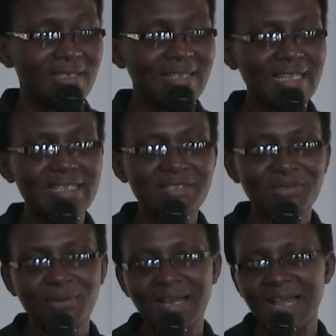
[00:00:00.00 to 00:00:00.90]
That
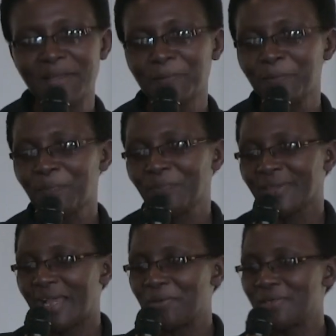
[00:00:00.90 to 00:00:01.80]
is why
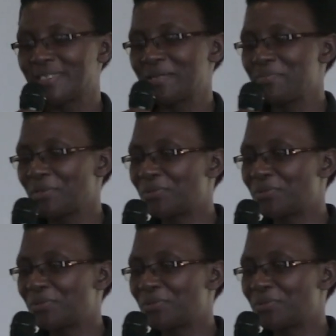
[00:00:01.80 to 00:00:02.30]
I was able